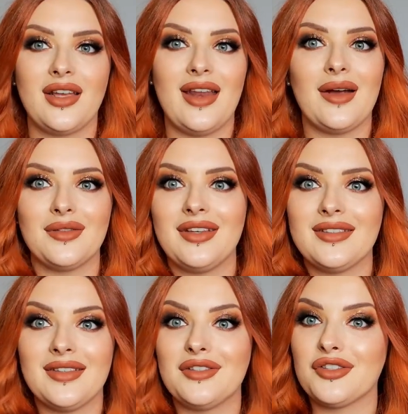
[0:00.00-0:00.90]
Now
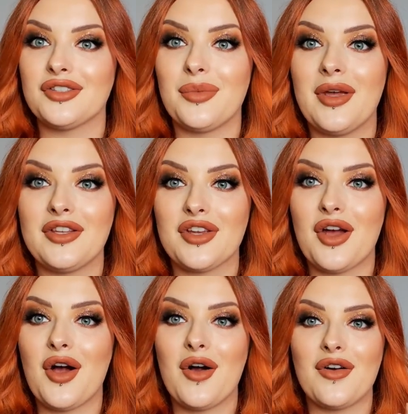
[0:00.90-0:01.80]
this is just a
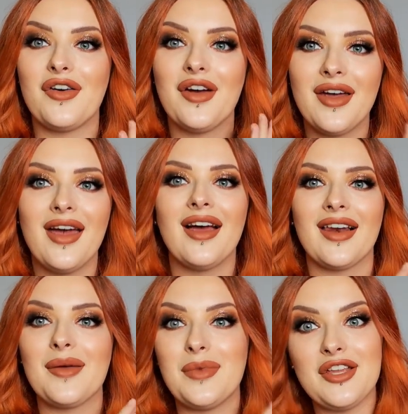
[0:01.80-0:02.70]
picture of
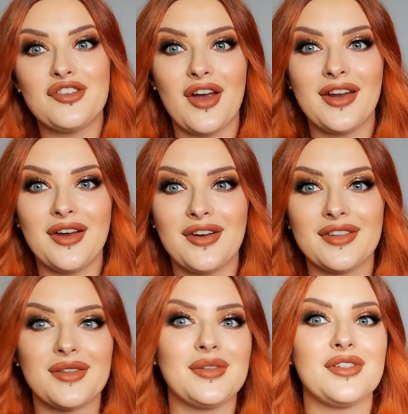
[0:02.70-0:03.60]
like me trying it
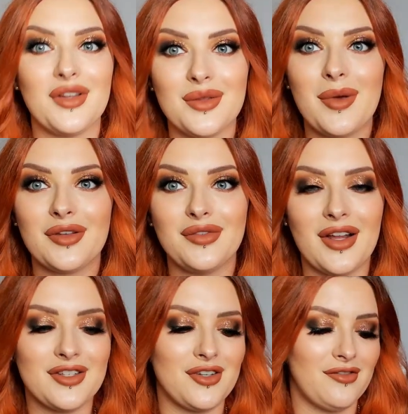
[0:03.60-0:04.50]
on, so it's not the most
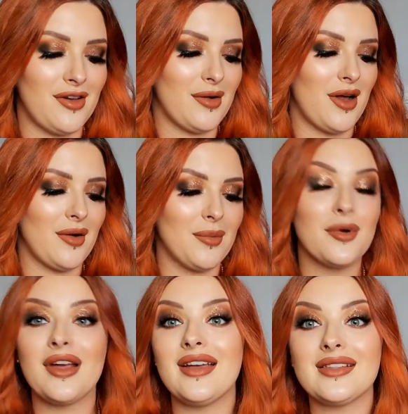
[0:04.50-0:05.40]
flattering photo,
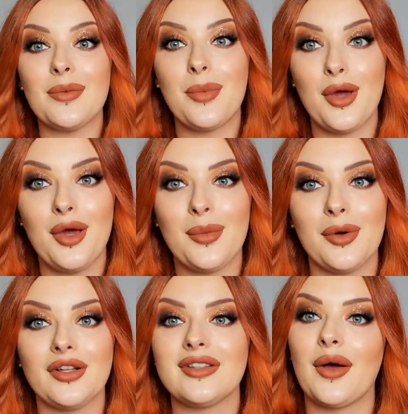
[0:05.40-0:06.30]
but it is
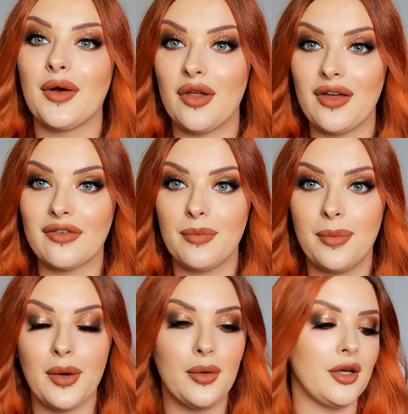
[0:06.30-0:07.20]
purple. Now I got that from
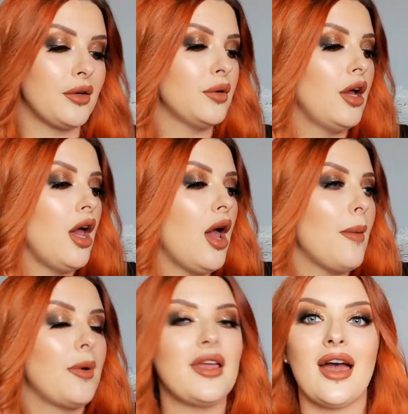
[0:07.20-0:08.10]
Boohoo,
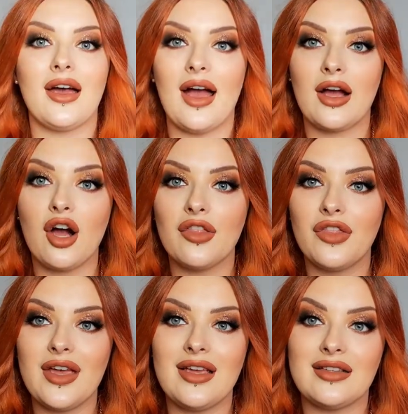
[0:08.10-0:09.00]
but yeah, I
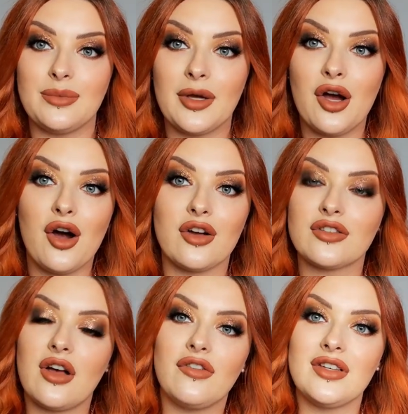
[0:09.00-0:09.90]
got these
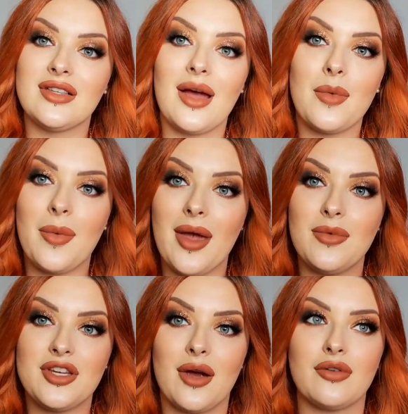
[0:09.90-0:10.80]
because obviously at my
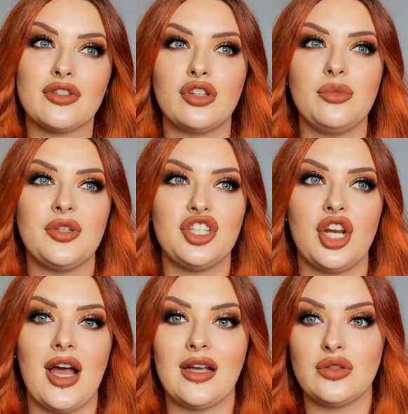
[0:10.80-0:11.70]
baby shower it's going to be
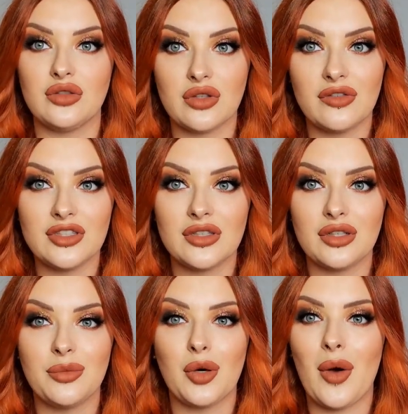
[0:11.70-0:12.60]
July, so it's obviously
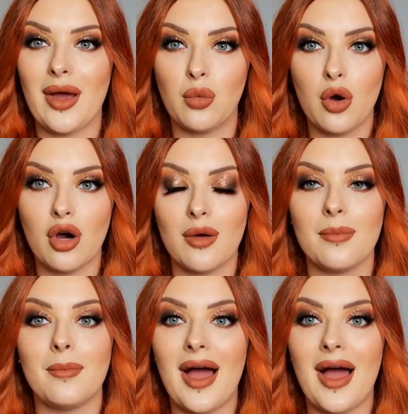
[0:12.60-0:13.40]
going to be quite warm.